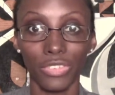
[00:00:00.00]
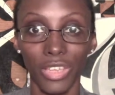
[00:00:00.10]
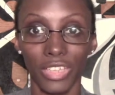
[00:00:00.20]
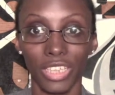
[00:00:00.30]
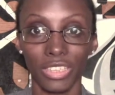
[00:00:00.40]

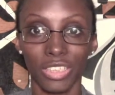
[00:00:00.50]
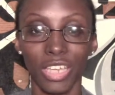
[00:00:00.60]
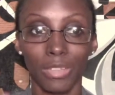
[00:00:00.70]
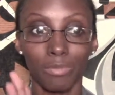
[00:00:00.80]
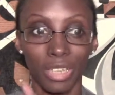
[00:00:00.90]
it
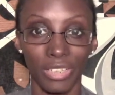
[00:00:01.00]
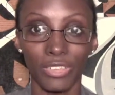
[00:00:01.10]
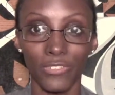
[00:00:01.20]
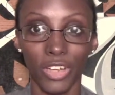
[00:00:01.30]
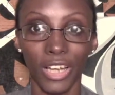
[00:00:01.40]
can
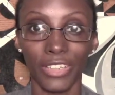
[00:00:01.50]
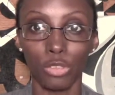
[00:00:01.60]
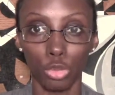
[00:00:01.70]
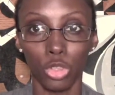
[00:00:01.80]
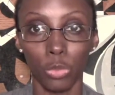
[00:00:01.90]
kind of define
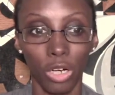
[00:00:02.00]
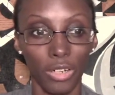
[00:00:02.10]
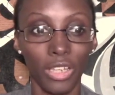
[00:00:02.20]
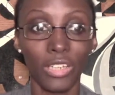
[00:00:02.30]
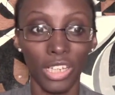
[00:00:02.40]
who you
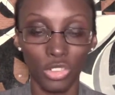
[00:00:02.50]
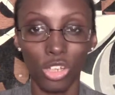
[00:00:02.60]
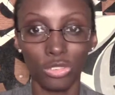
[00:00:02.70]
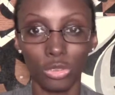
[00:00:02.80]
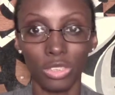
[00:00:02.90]
are. It
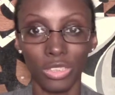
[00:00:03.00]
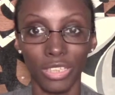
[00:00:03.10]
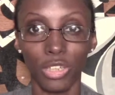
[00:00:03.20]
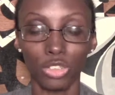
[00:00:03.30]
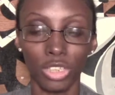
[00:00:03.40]
also kind
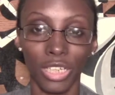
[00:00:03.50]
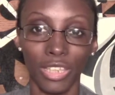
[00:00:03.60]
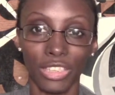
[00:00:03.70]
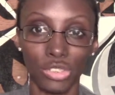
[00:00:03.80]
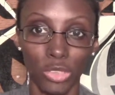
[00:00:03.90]
of
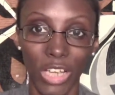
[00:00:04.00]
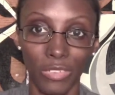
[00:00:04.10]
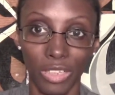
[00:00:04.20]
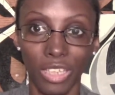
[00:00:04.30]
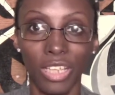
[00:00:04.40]
links to
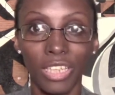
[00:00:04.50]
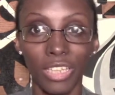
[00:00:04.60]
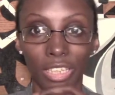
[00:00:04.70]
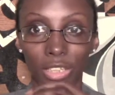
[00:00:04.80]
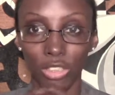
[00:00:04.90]
having
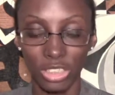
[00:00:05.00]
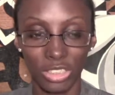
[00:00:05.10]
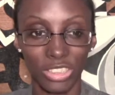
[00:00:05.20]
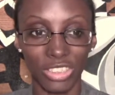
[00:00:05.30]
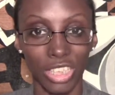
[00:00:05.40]
a
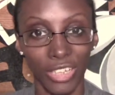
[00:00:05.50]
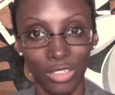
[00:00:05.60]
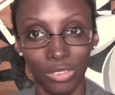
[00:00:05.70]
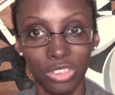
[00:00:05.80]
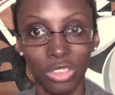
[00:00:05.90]
artistic
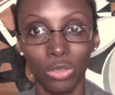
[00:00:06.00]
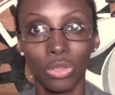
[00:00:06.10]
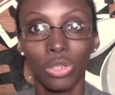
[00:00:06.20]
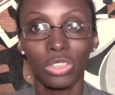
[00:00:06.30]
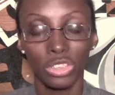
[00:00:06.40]
style.
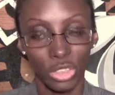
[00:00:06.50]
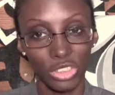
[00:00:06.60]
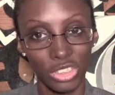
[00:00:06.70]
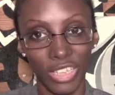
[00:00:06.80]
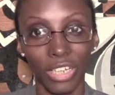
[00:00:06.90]
So
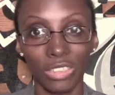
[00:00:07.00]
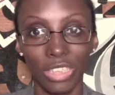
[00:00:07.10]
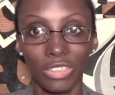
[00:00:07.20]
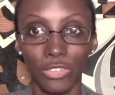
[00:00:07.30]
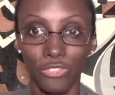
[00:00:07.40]
certain styles
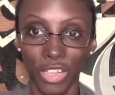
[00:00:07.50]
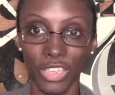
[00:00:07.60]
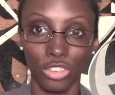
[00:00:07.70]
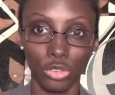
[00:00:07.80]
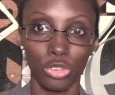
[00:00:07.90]
that
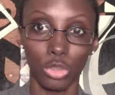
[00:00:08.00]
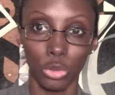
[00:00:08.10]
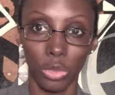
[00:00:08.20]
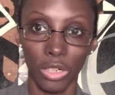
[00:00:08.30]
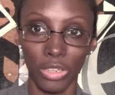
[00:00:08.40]
define you, know who
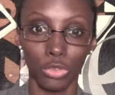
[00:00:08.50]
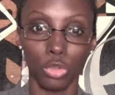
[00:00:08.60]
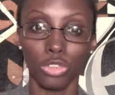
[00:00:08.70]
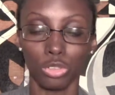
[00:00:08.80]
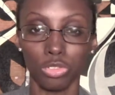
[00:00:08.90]
you are, you
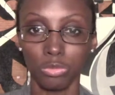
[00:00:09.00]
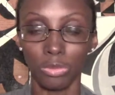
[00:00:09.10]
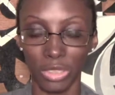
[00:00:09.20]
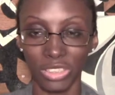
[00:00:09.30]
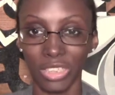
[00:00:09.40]
can also
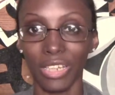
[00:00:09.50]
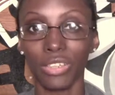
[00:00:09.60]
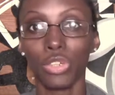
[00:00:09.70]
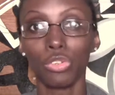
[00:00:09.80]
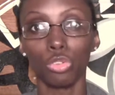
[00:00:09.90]
express that